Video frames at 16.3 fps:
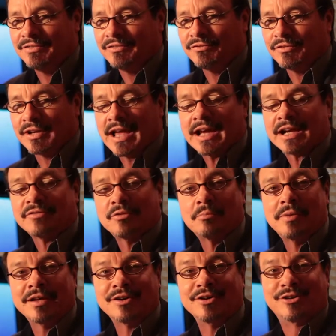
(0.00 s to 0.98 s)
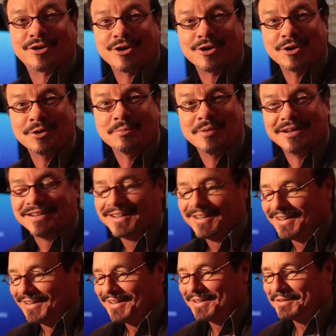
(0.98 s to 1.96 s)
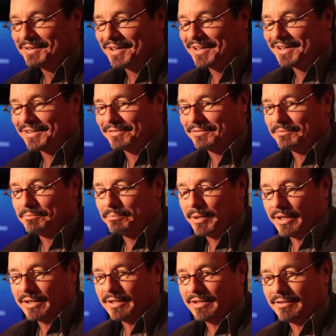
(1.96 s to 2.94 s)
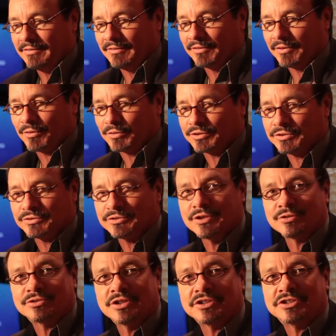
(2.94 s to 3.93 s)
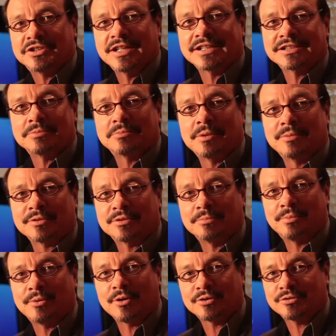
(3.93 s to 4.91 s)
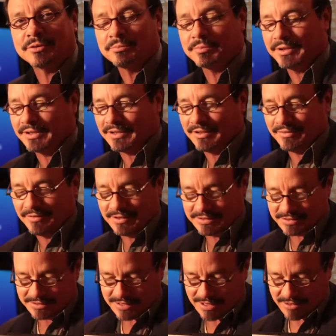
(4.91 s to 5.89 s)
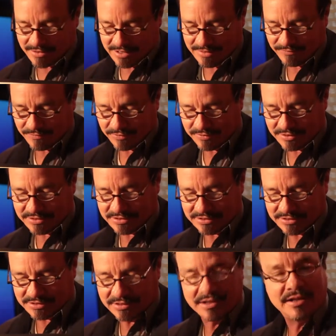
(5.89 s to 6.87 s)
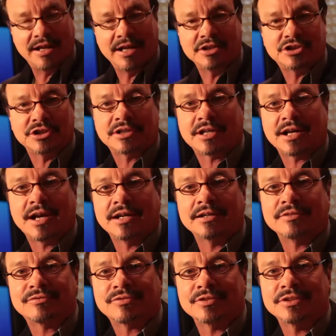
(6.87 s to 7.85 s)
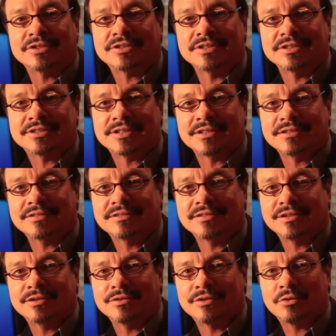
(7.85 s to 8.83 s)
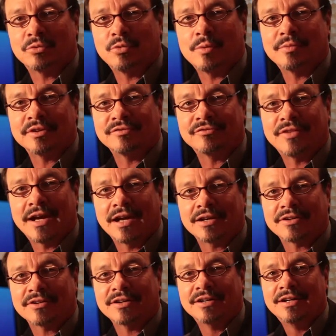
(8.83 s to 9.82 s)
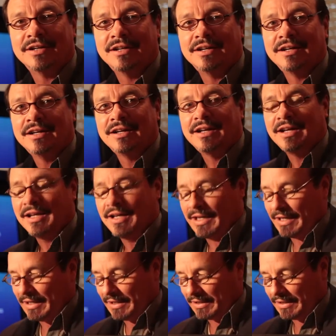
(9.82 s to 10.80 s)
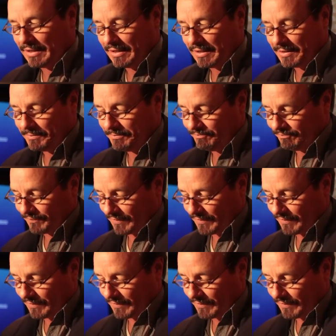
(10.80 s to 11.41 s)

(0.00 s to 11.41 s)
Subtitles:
lack of a better term. But of course there's no such thing as a biblical portrait, but this is our effort. This is Eshet Chayil, for instance, you know, a woman of valor. And then